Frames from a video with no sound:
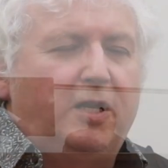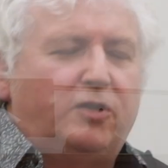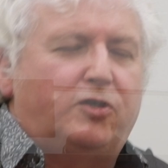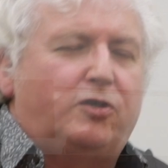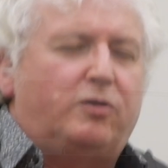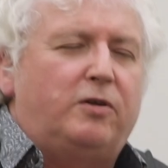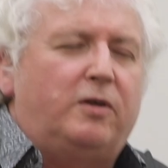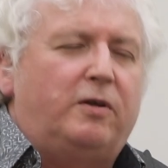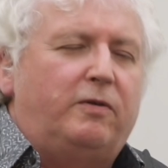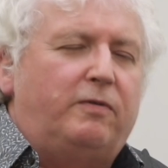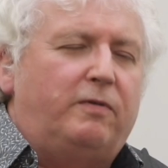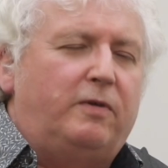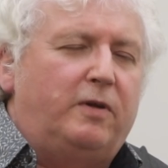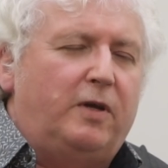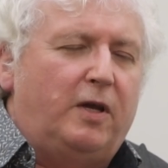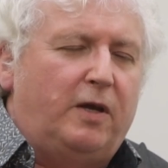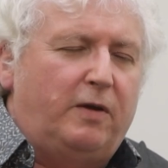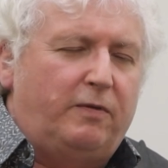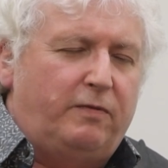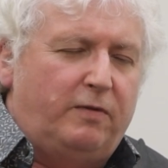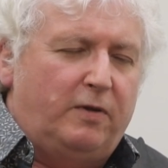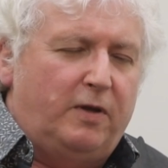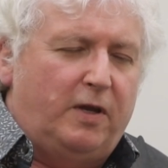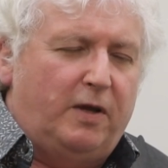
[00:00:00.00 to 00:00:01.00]
history
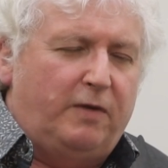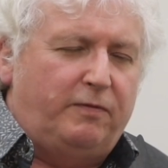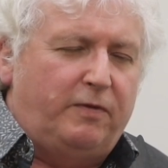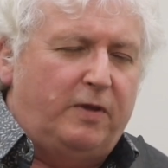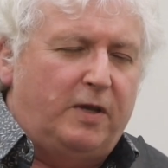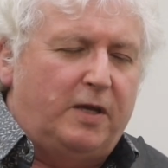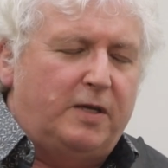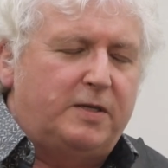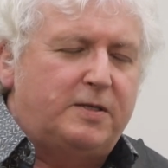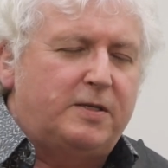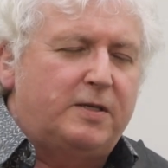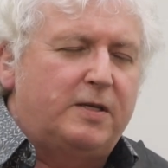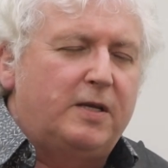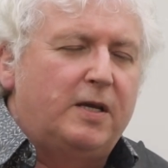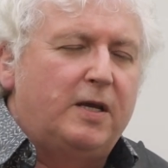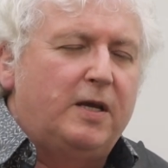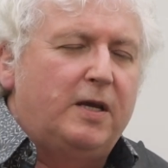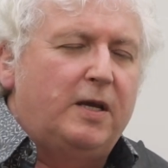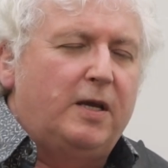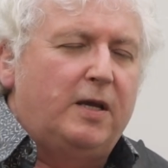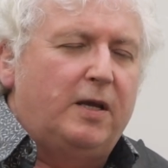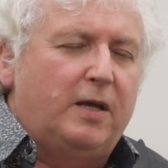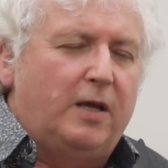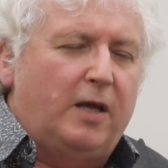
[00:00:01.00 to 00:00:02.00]
of, of this
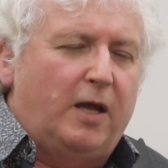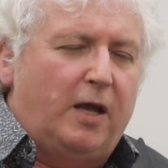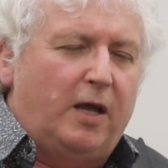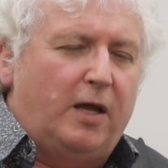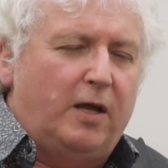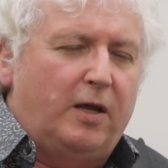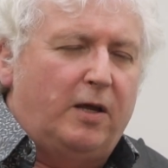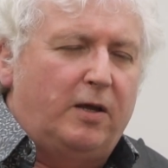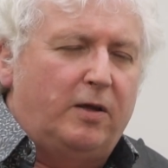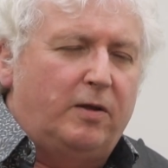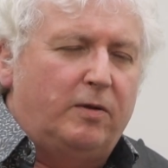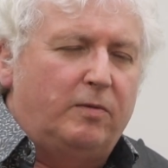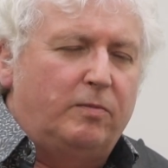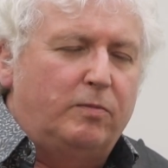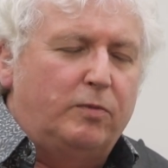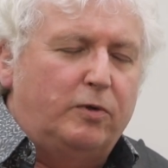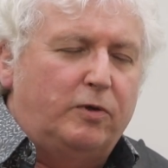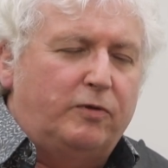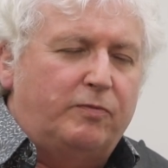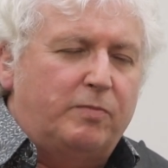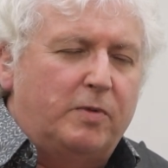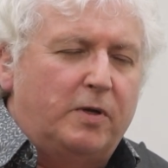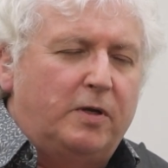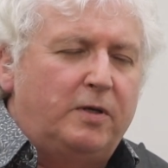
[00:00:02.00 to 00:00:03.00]
uh,
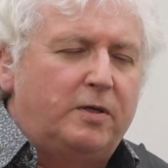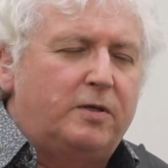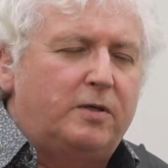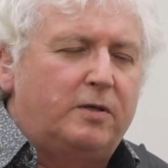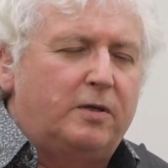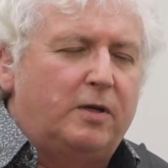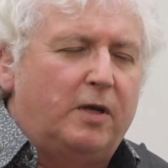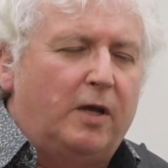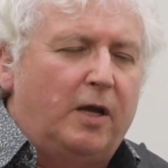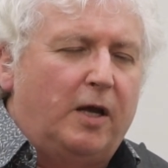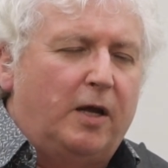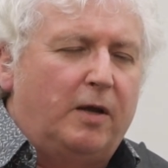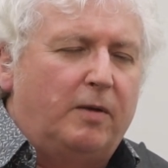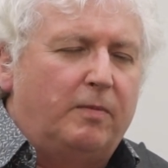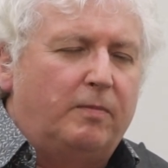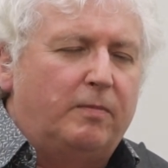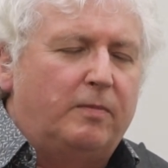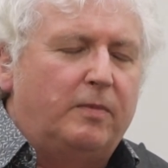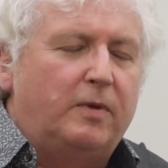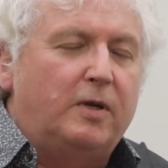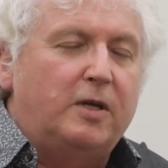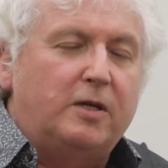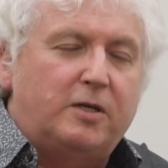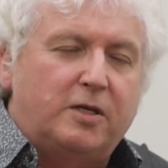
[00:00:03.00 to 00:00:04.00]
movement,
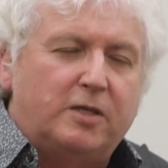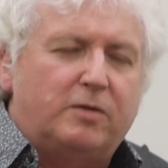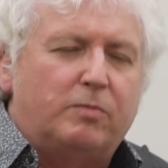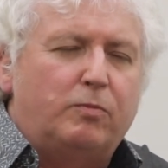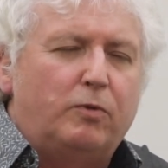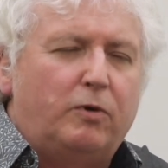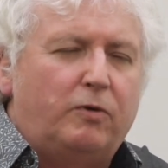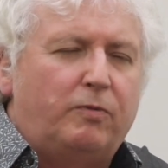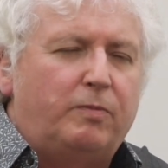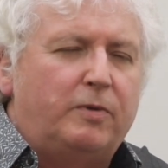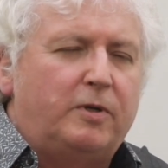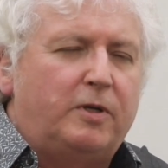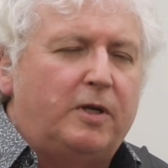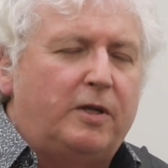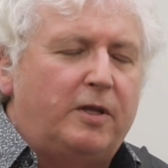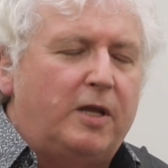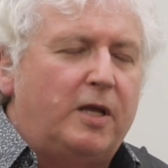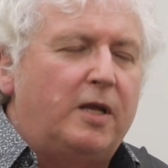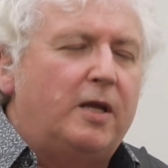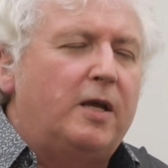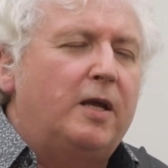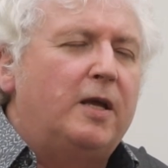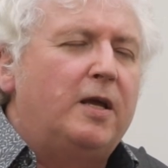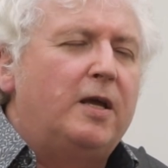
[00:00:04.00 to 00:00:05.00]
um, and it is a movement, I
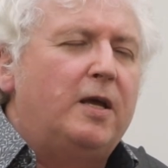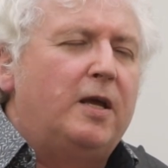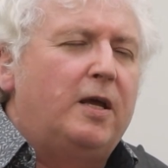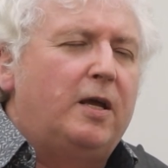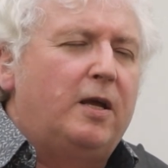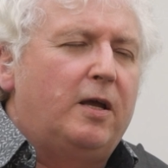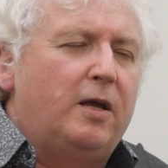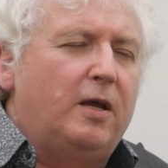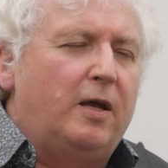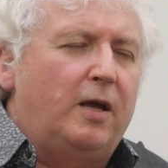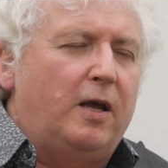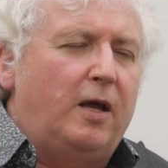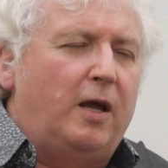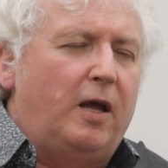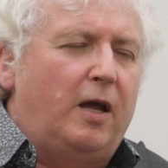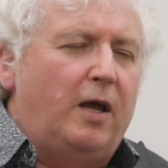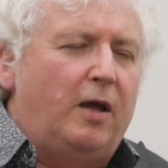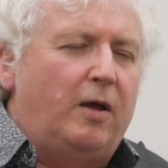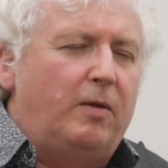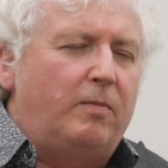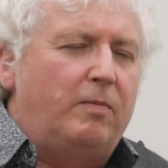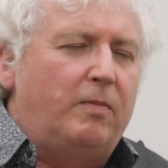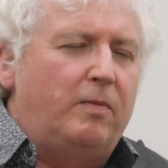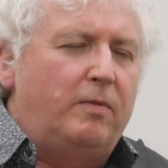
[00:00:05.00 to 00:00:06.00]
think
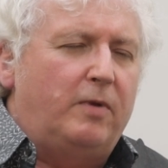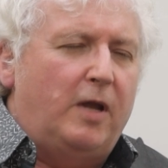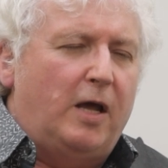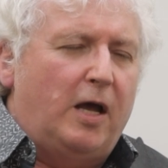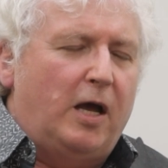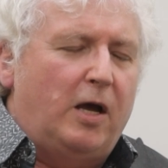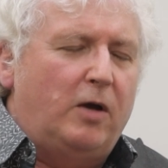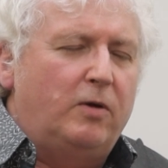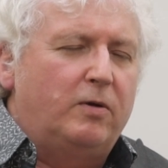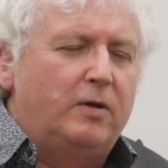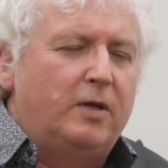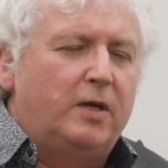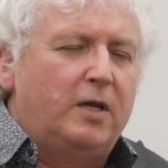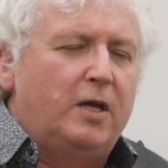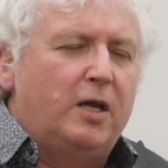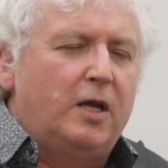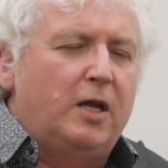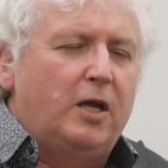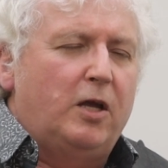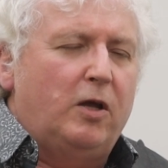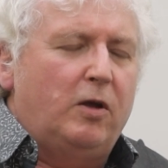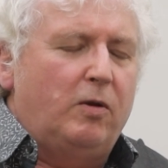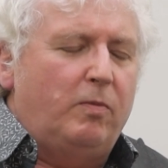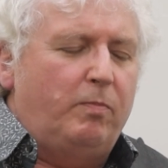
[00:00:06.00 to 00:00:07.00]
um, now,
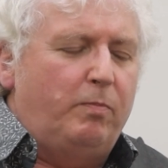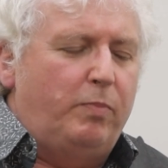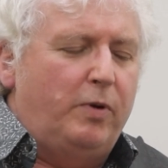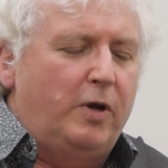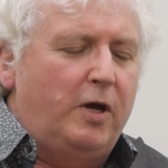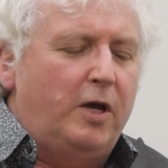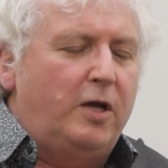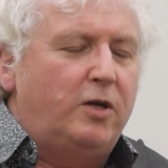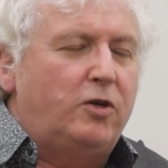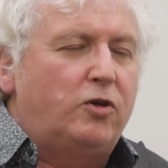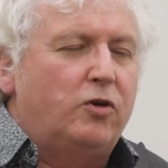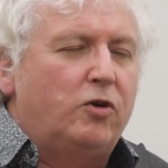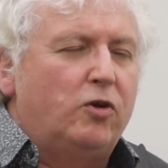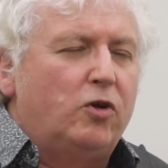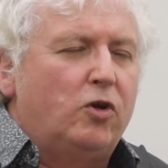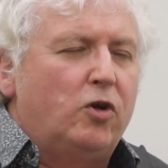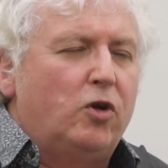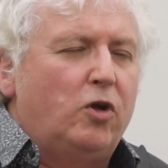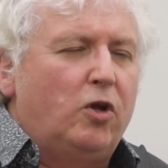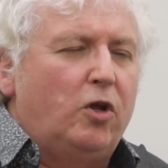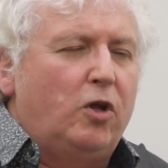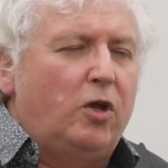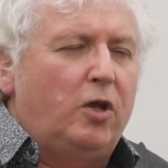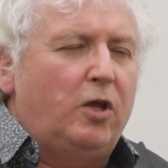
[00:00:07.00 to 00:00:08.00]
but
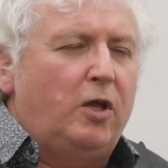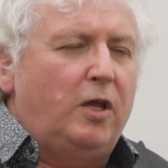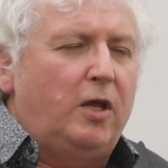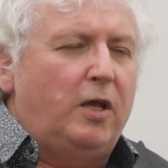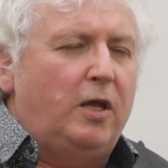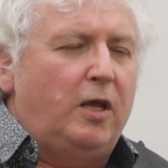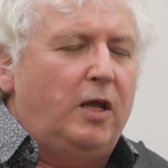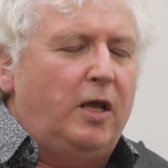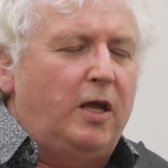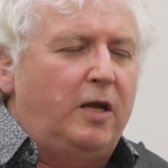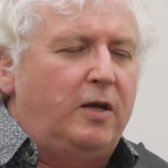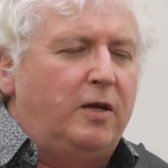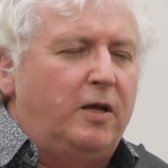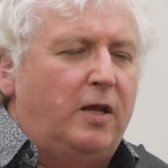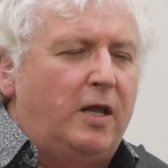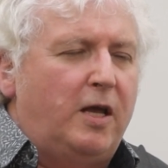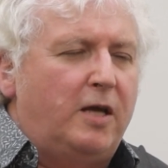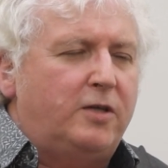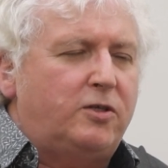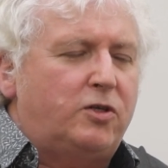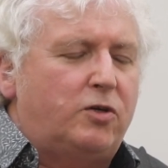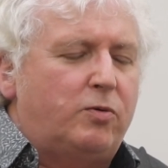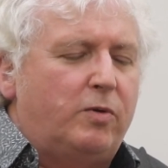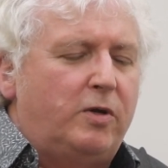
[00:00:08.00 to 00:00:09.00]
in the
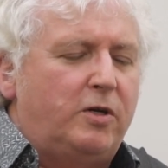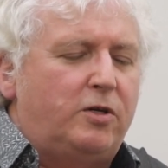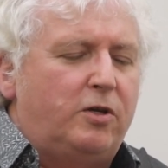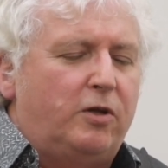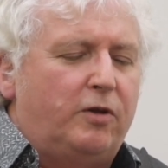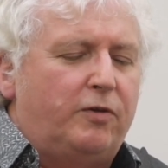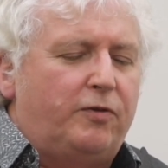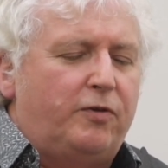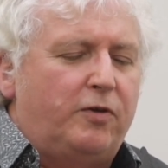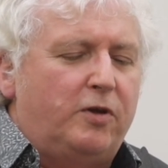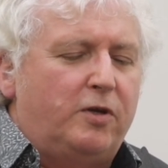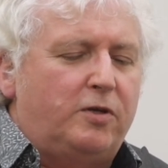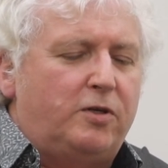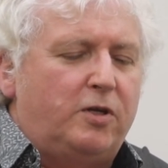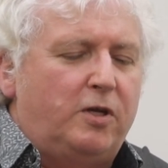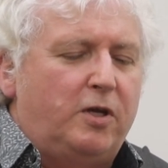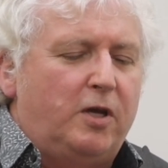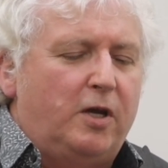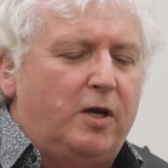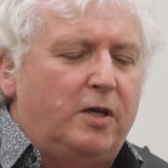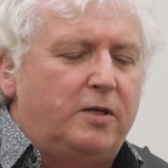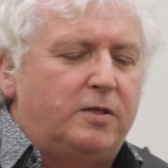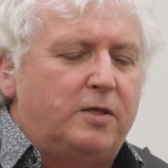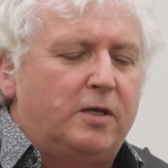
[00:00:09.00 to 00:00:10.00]
last 20 or 30
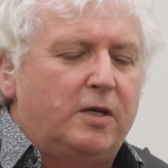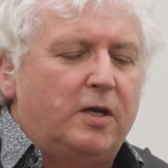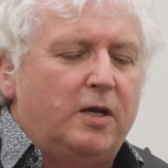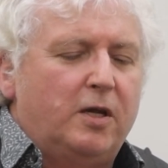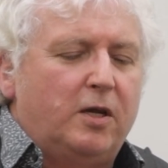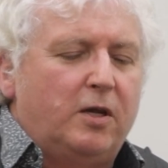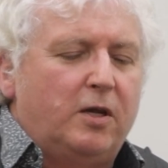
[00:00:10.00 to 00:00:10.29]
years,